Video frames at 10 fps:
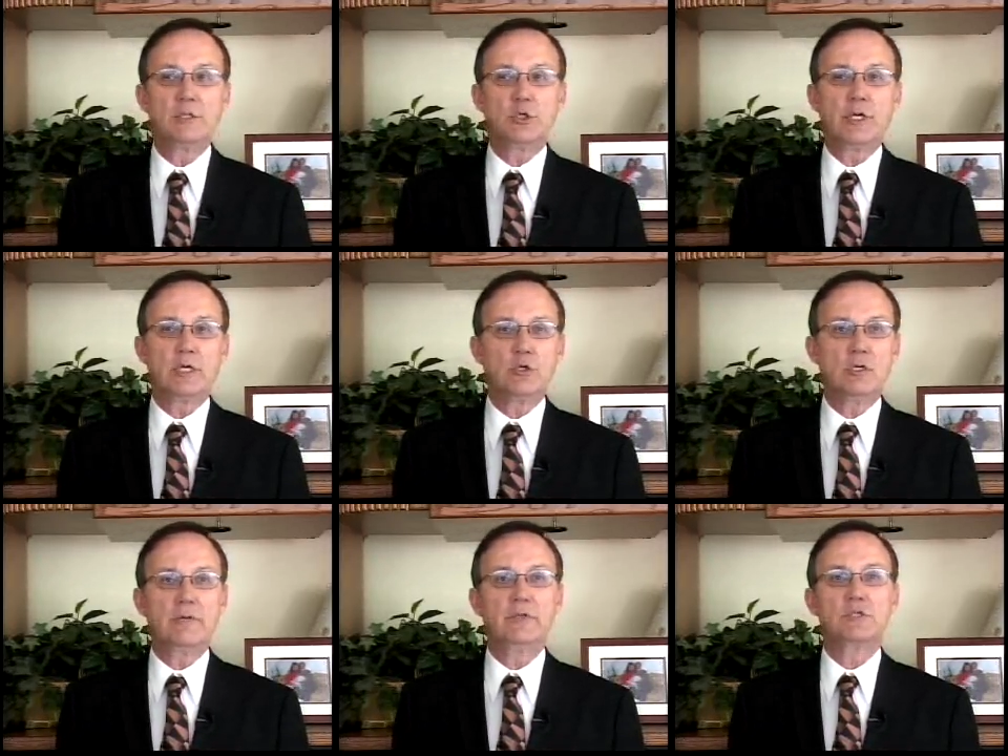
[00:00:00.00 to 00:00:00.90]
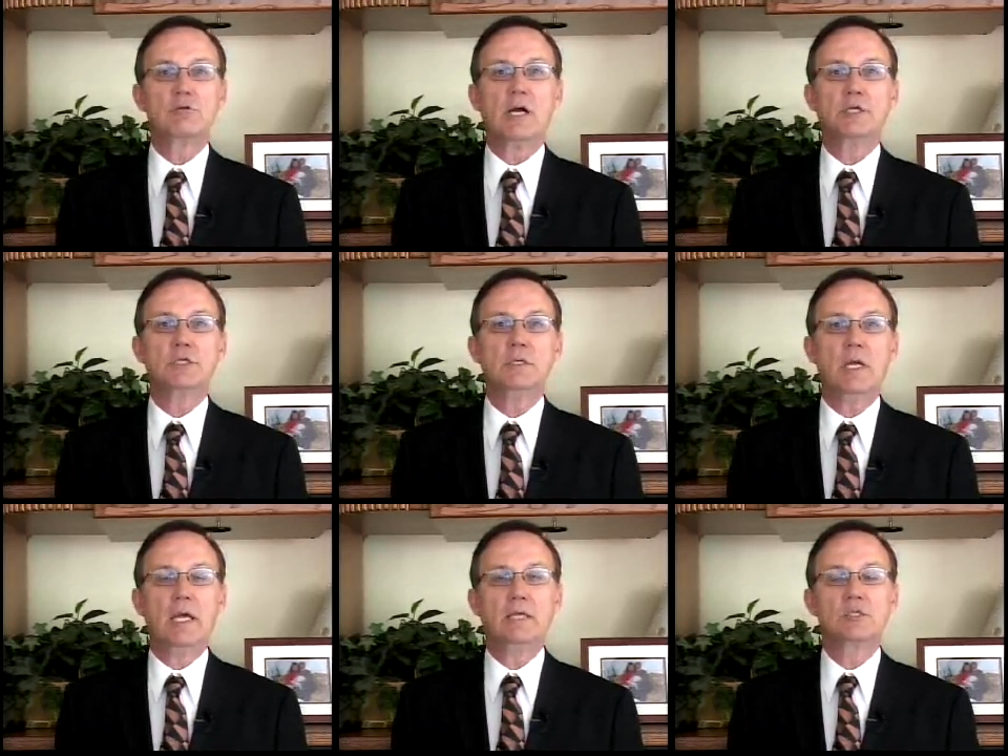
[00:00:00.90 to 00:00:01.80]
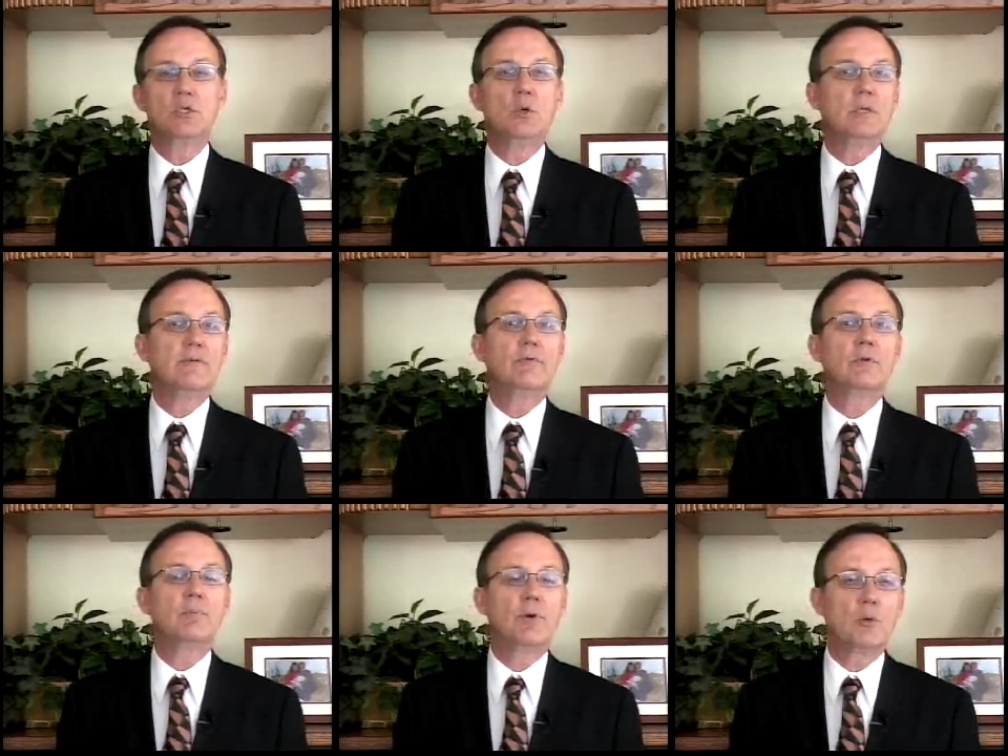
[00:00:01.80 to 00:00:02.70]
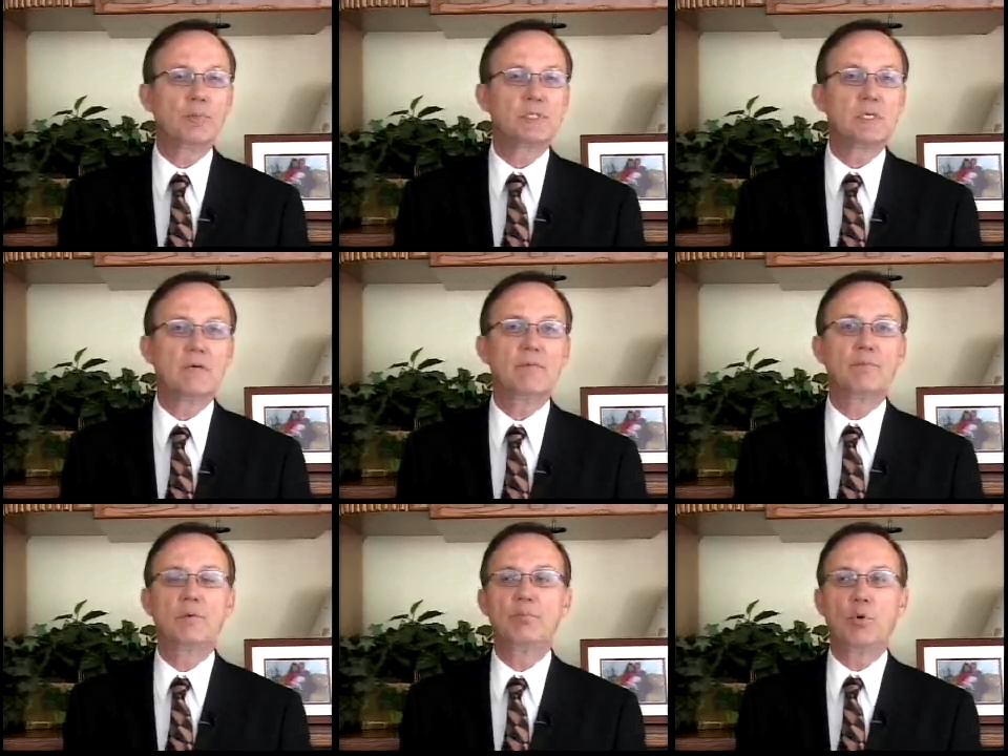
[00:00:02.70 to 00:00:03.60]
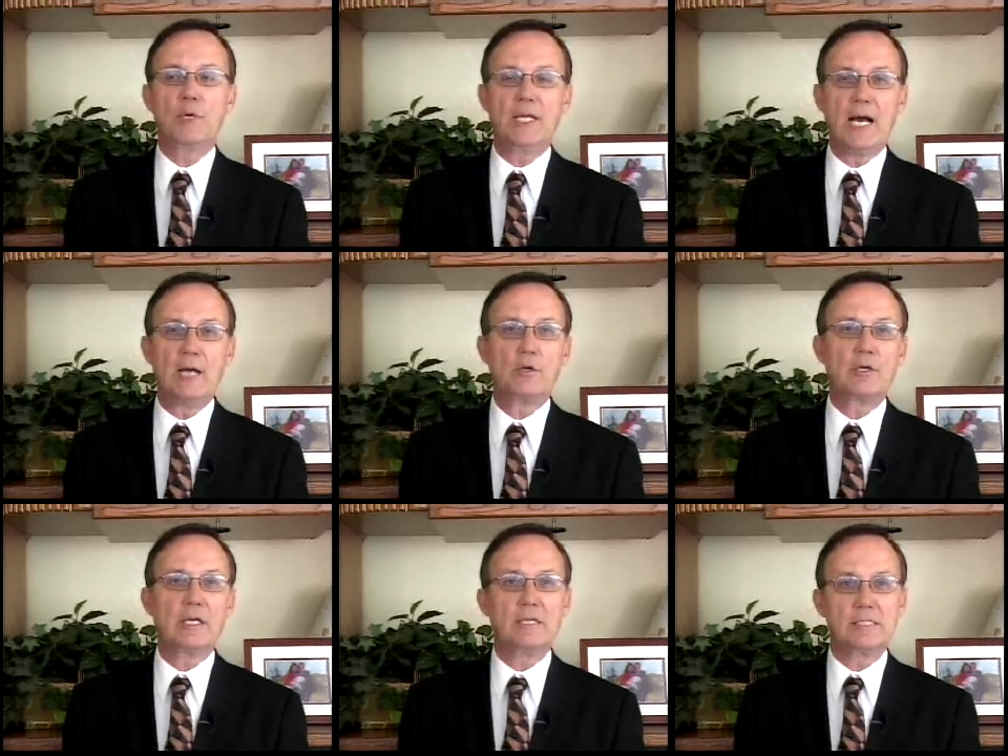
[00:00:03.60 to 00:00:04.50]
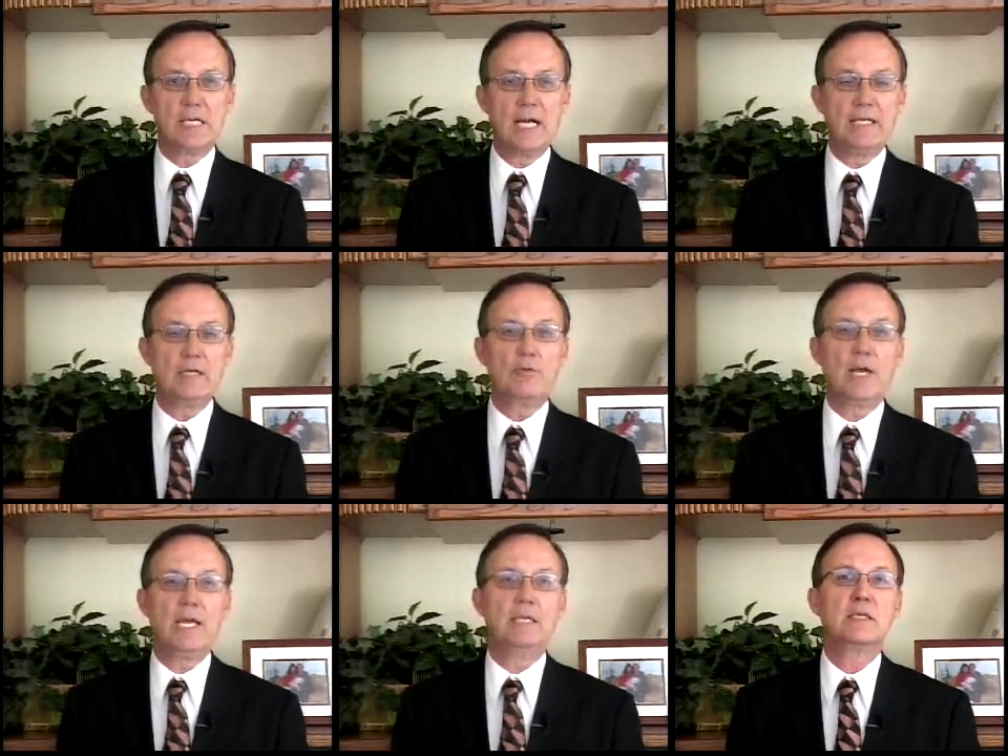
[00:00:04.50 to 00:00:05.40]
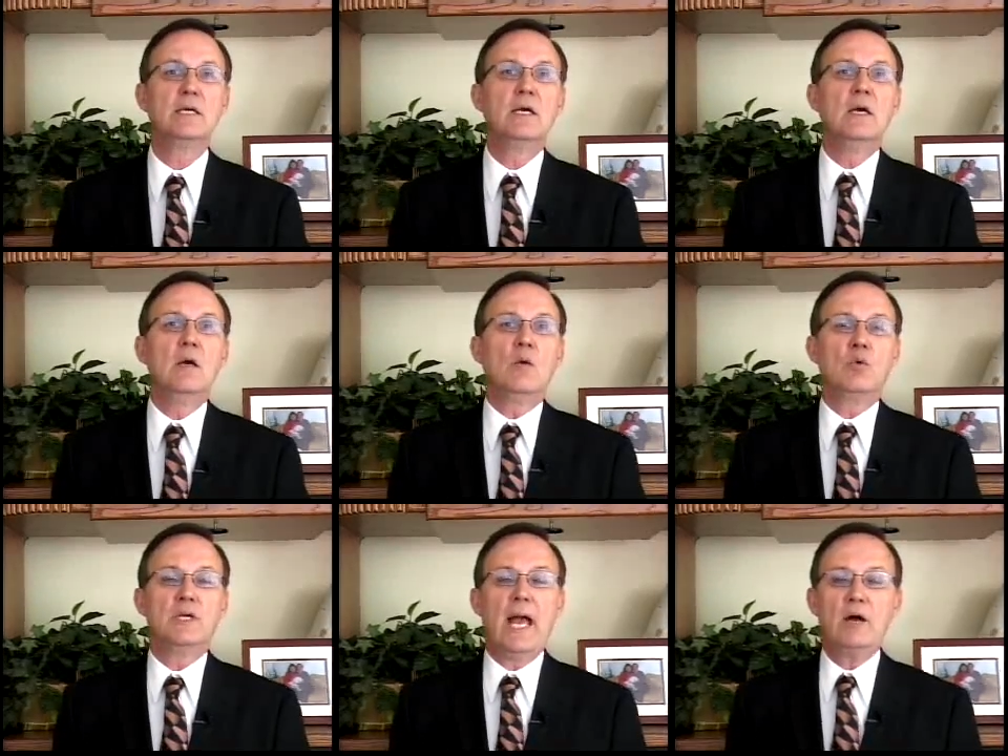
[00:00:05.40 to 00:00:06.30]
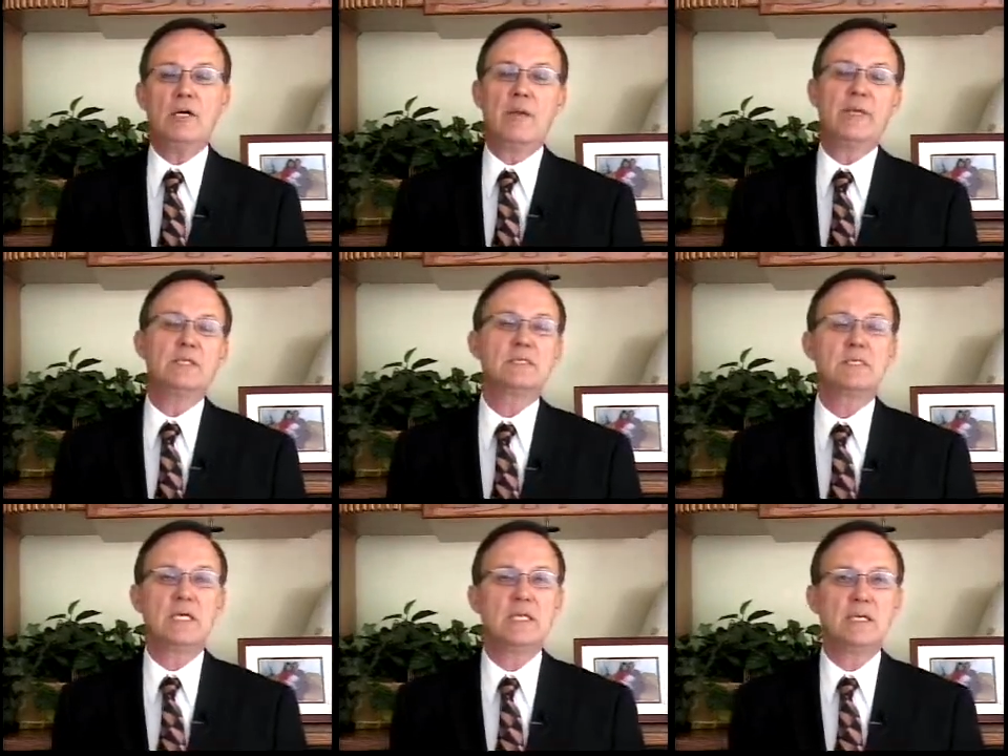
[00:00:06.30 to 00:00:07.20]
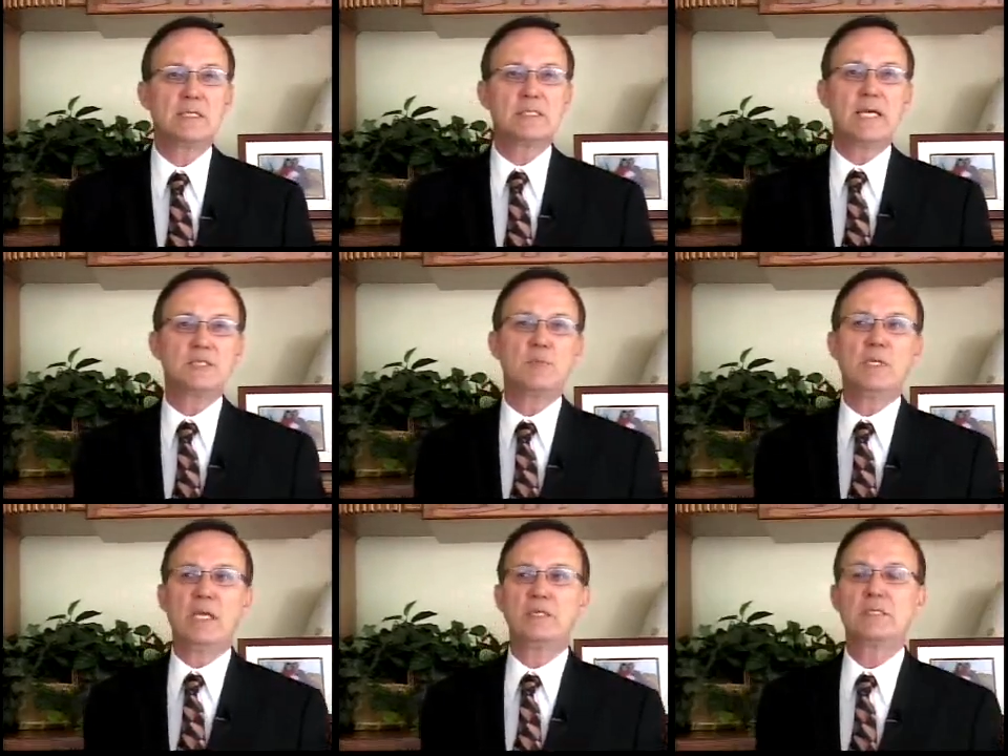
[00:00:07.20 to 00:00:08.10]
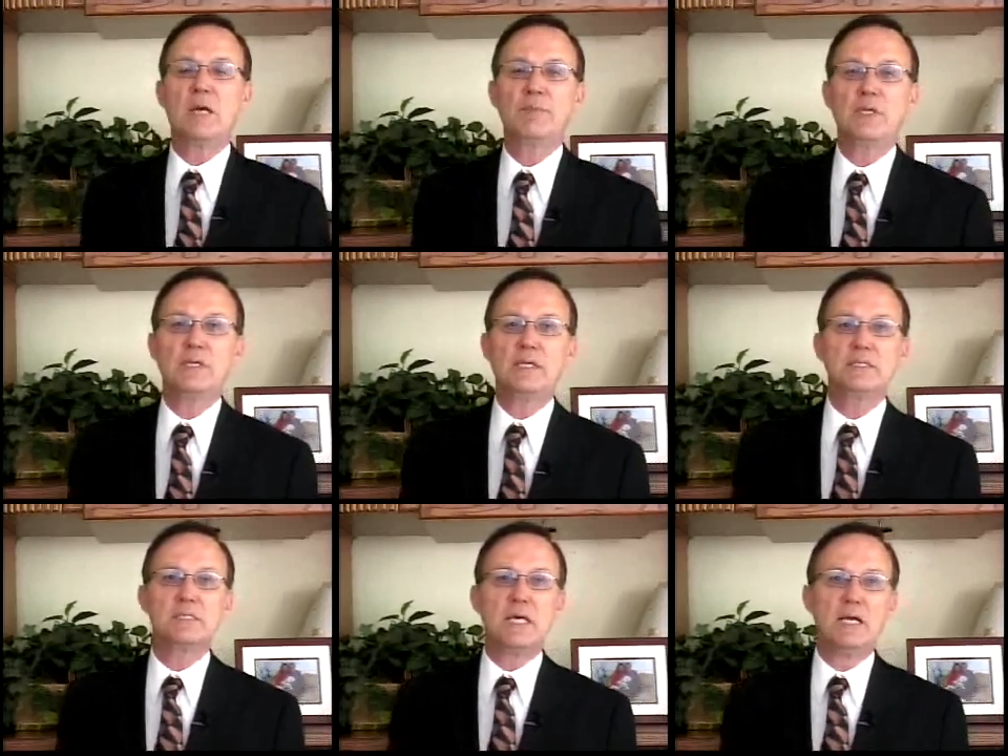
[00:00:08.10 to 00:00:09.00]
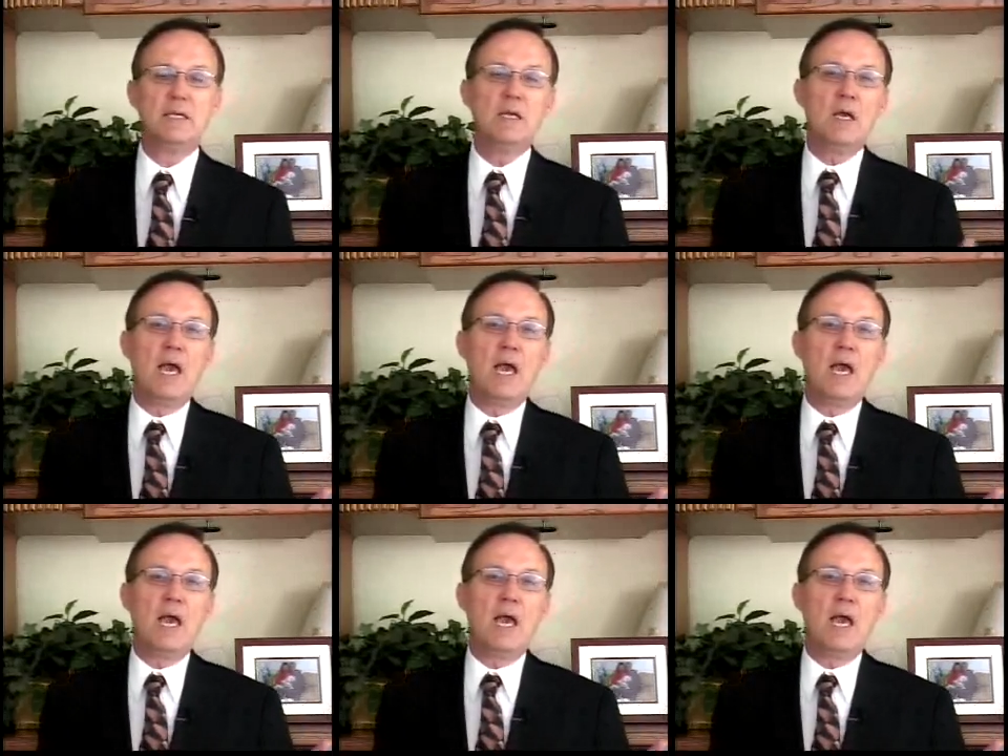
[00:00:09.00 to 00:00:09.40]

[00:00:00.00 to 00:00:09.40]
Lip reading: during a unit of instruction and solely for the purpose of reporting out or assigning a grade. We're now coming to see that assessment is something that is done